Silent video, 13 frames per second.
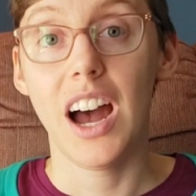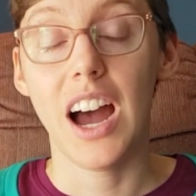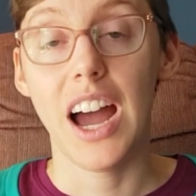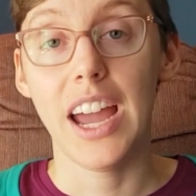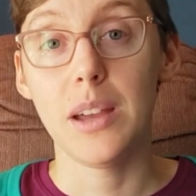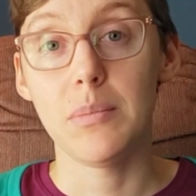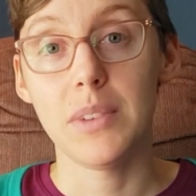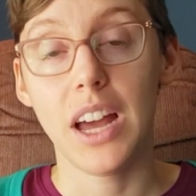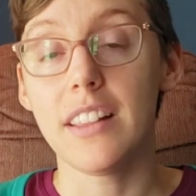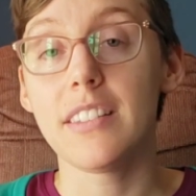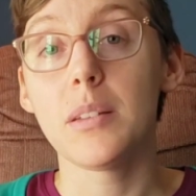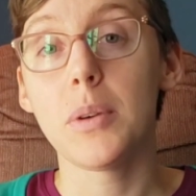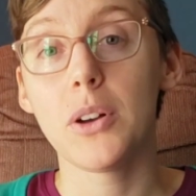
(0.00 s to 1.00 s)
I am
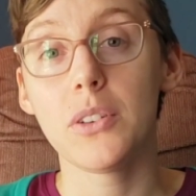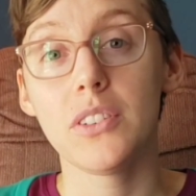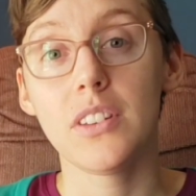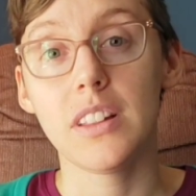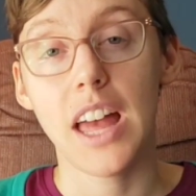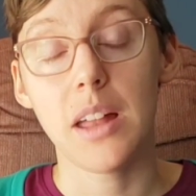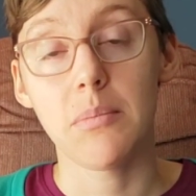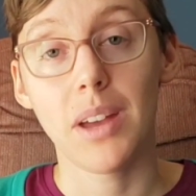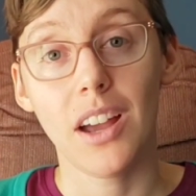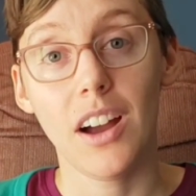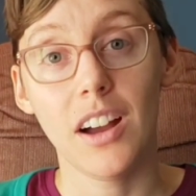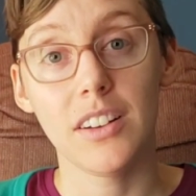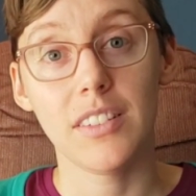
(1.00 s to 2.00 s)
not supposed to let my
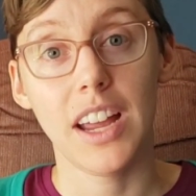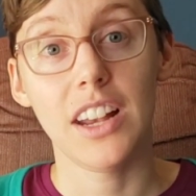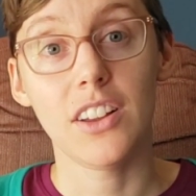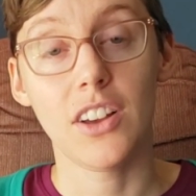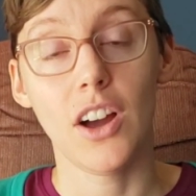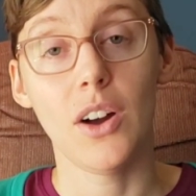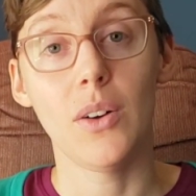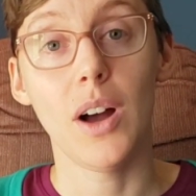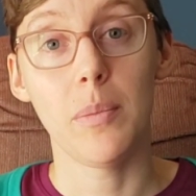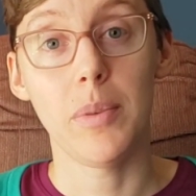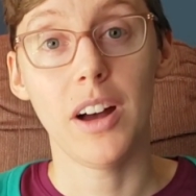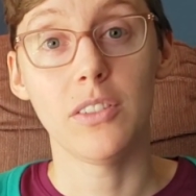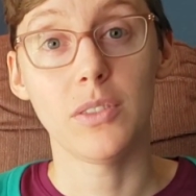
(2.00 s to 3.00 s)
heart rate go
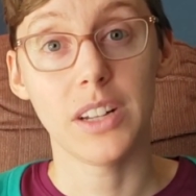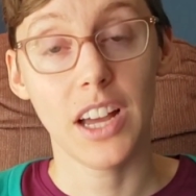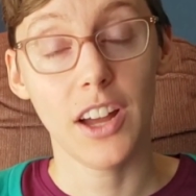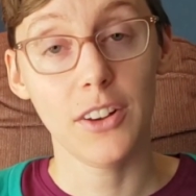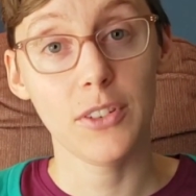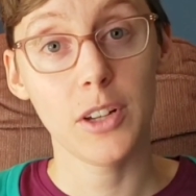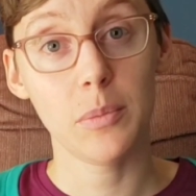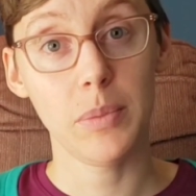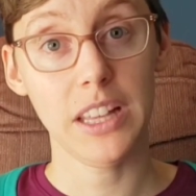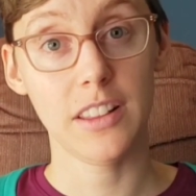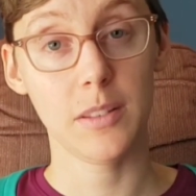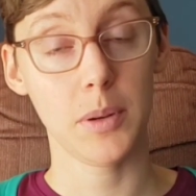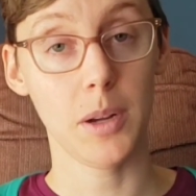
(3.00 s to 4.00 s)
above 100
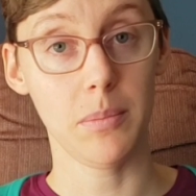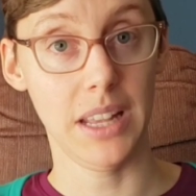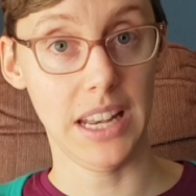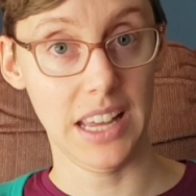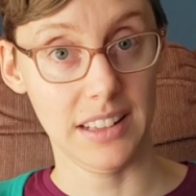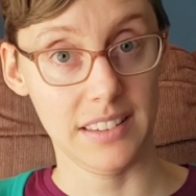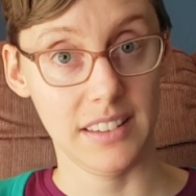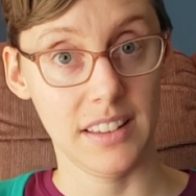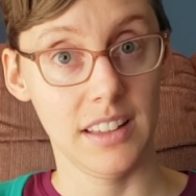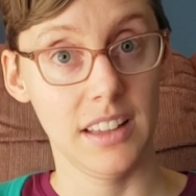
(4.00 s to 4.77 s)
beats per minute.